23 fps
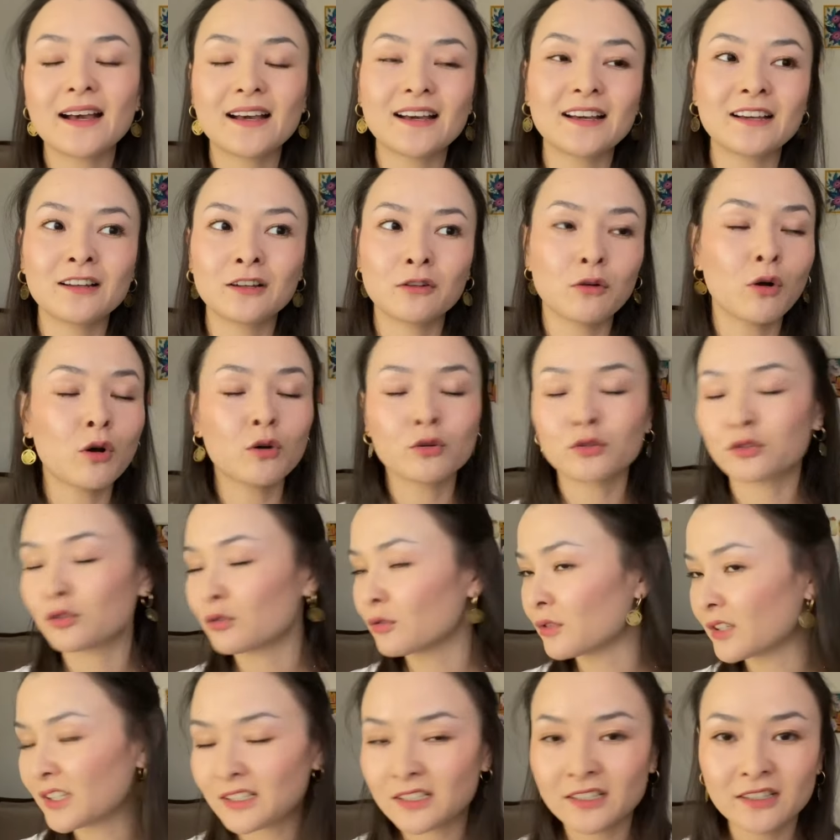Also,
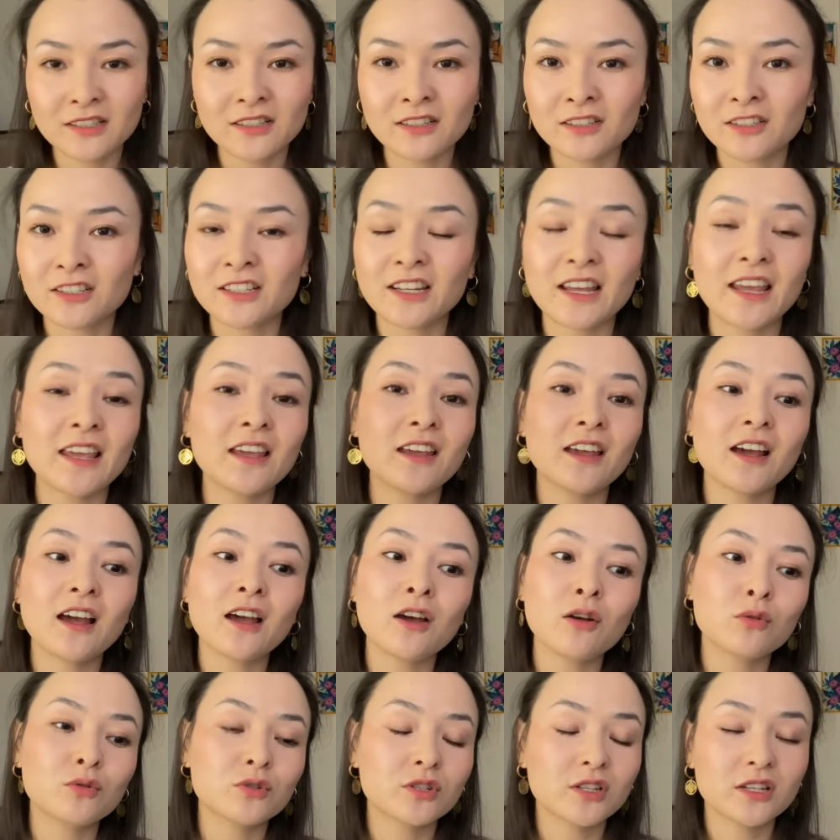it didn't cake
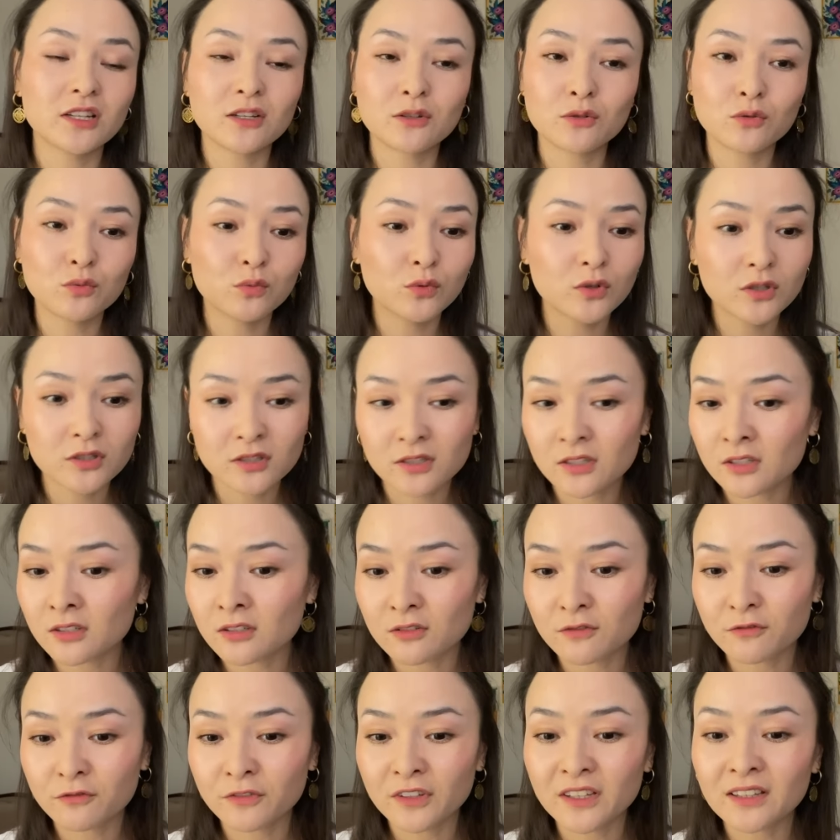out, it wasn't
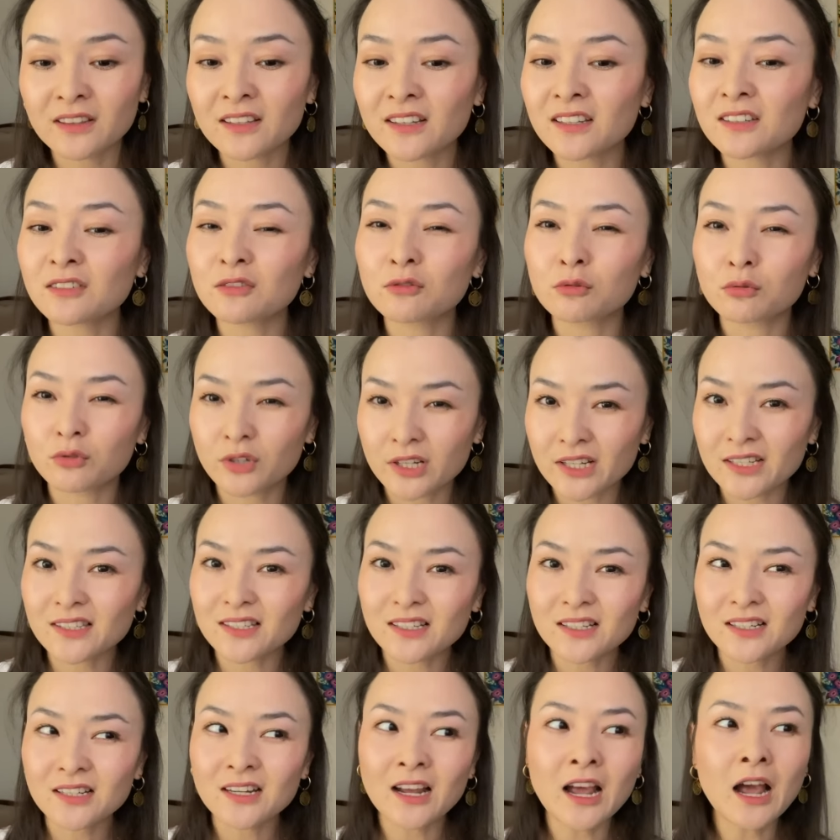feeling
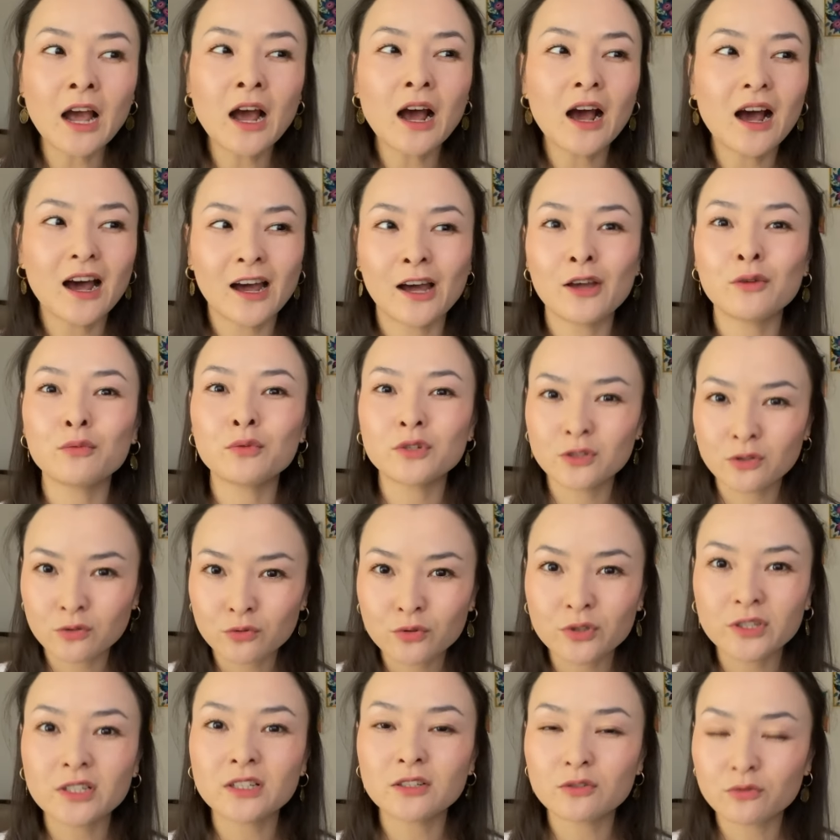greasy. I
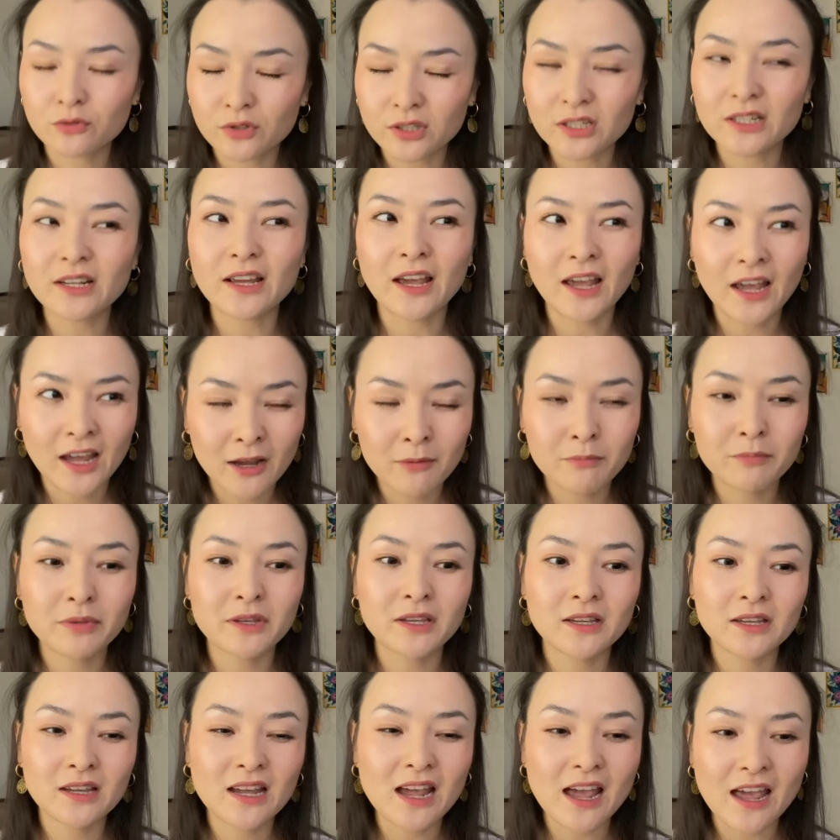was really, really
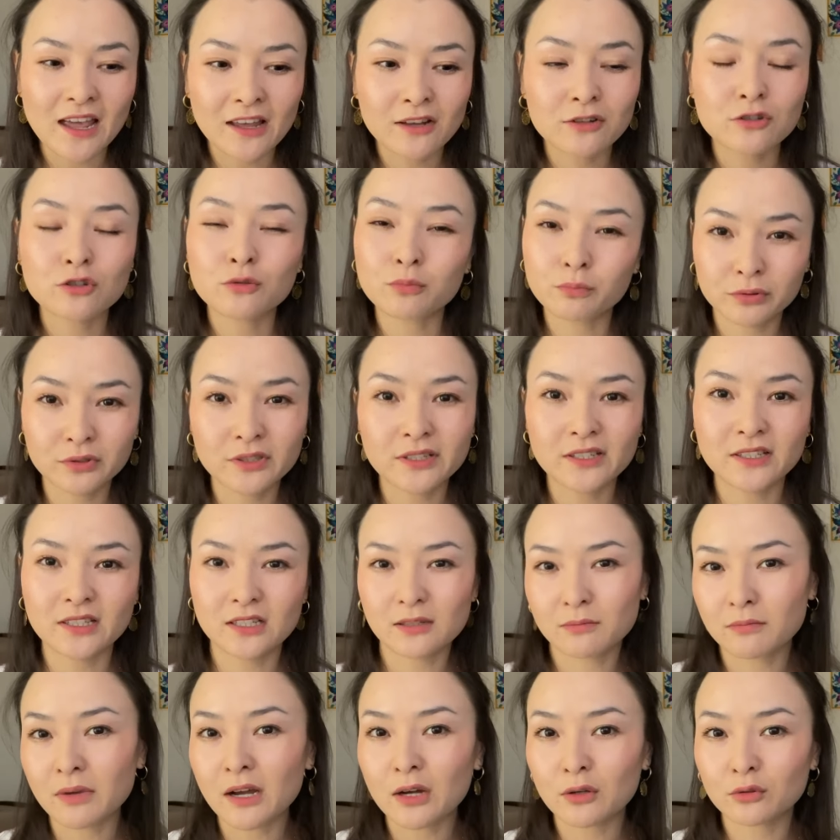happy and pleased
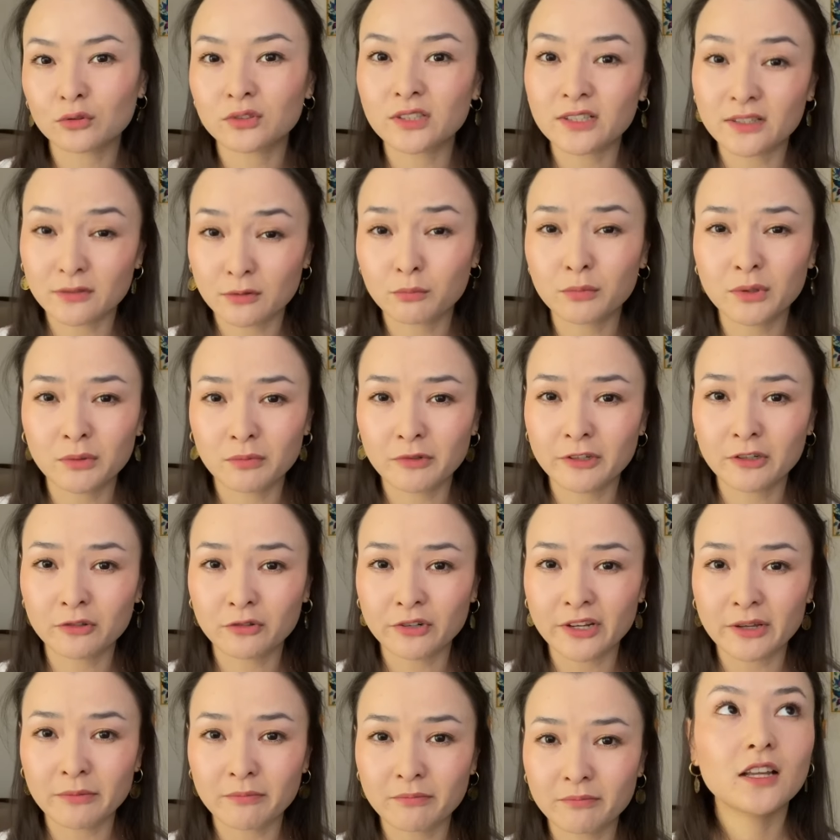about this BB
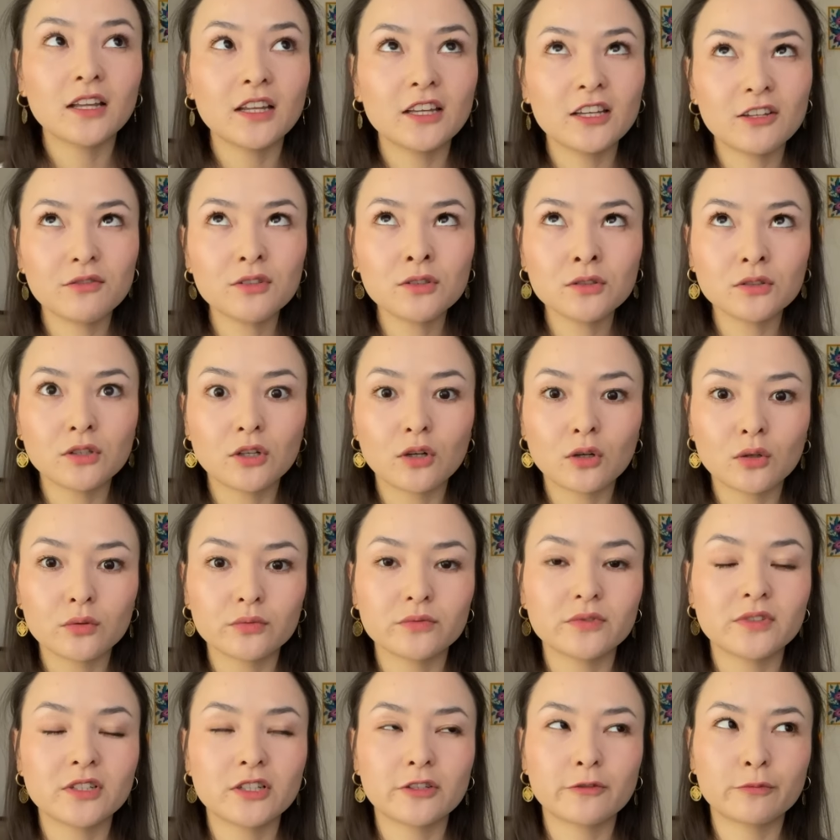cream. Even though
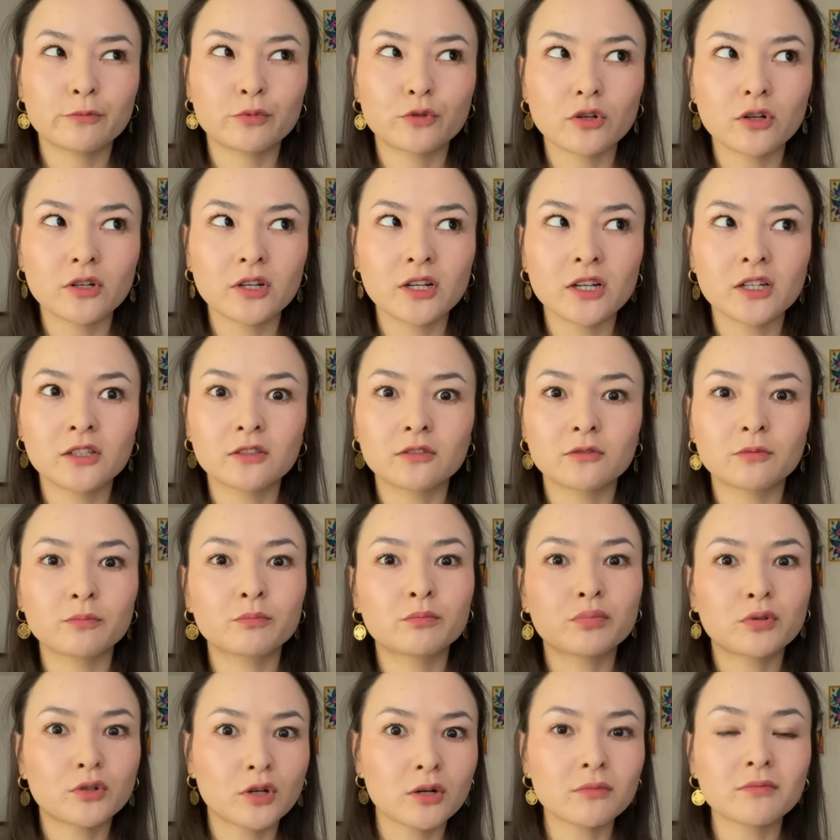this product
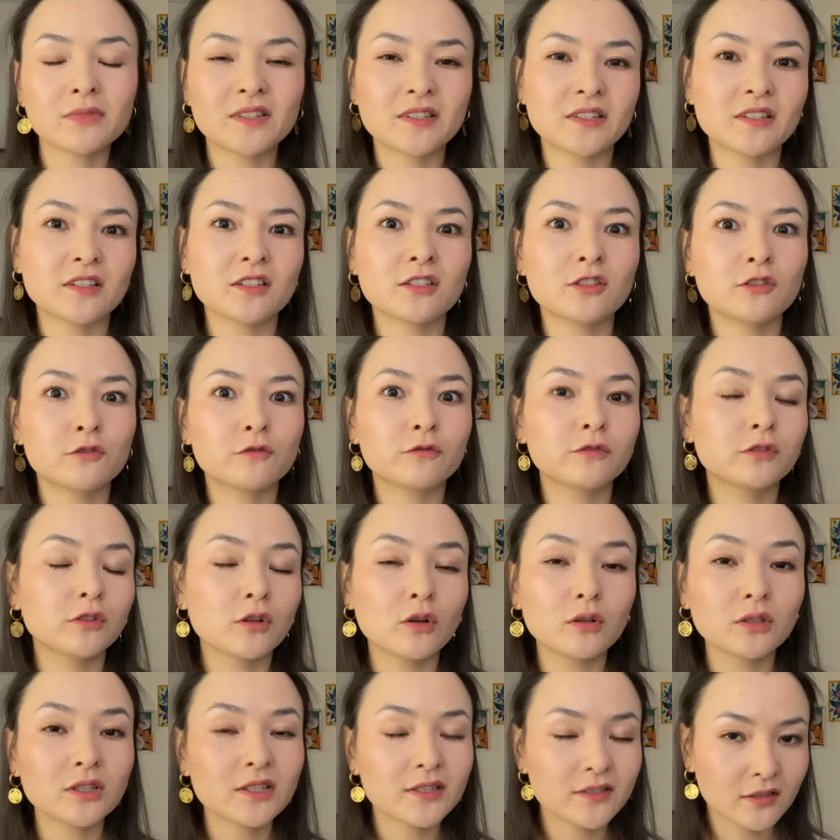promises
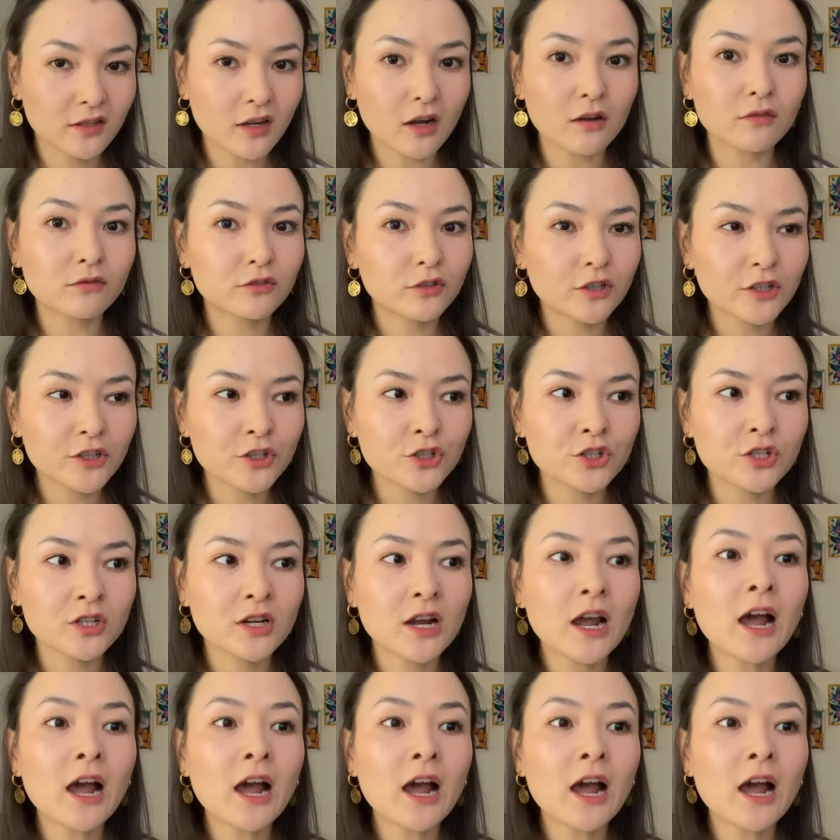flawless coverage,